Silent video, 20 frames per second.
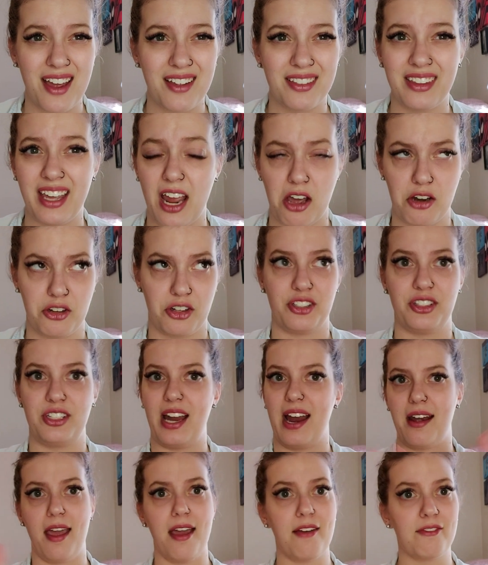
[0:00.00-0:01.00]
They
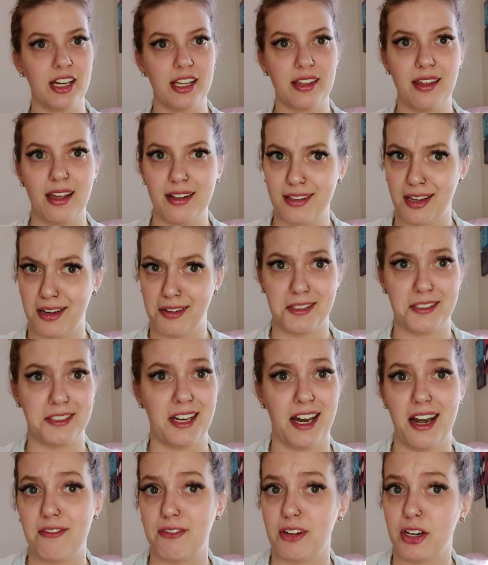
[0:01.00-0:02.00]
understand everything, they
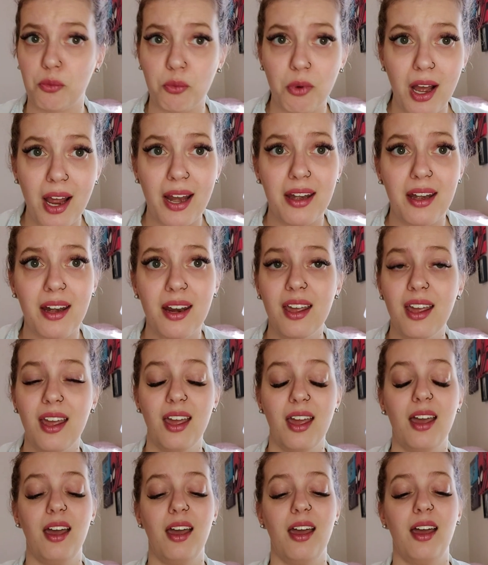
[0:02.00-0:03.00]
understand everyone,
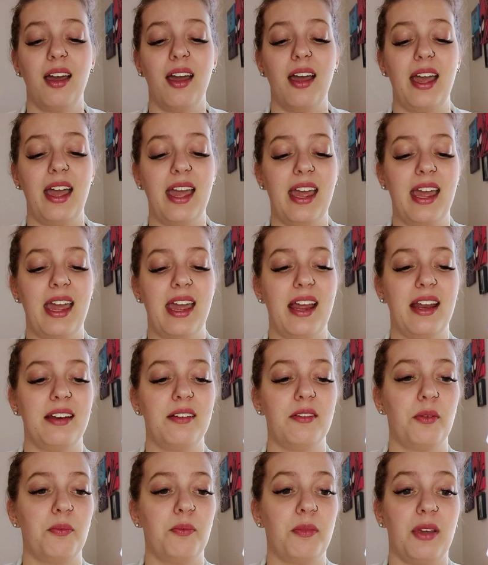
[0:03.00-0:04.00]

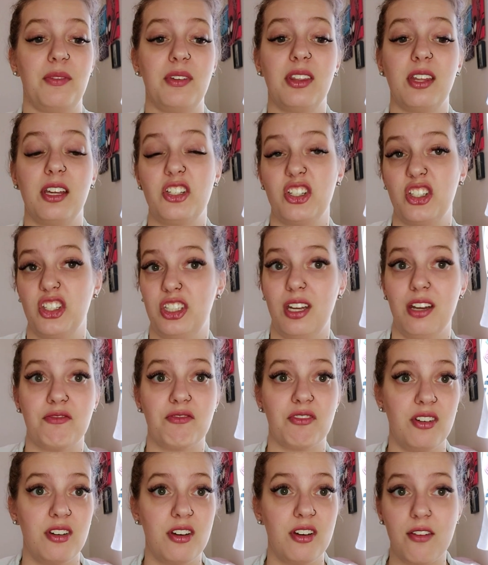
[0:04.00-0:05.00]
and maybe they just have
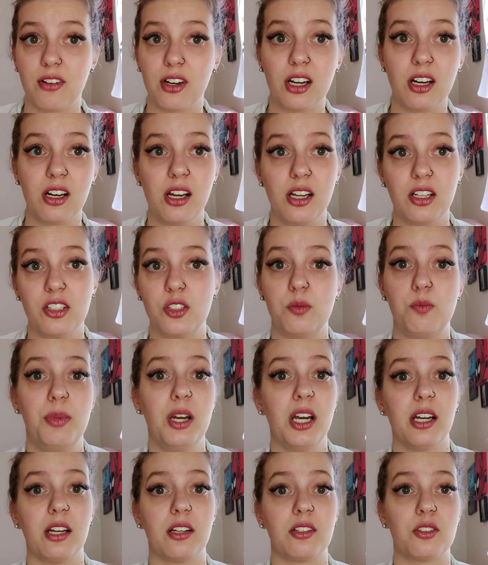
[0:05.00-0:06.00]
never
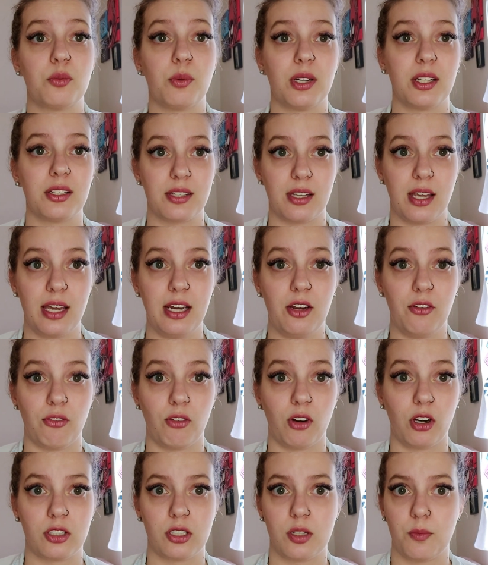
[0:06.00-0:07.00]
experienced what it's like
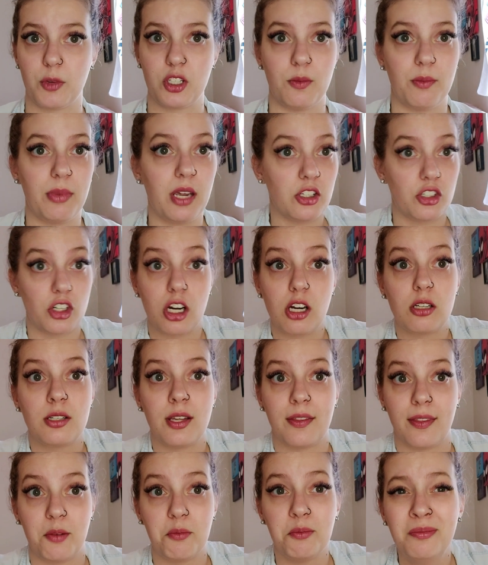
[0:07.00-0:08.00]
for someone to be a jerk to
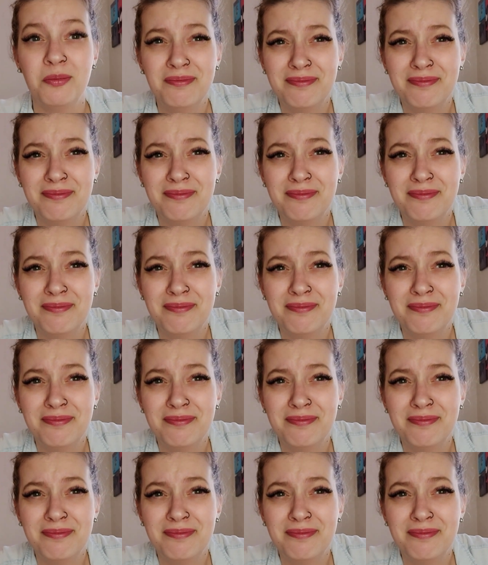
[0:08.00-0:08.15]
them,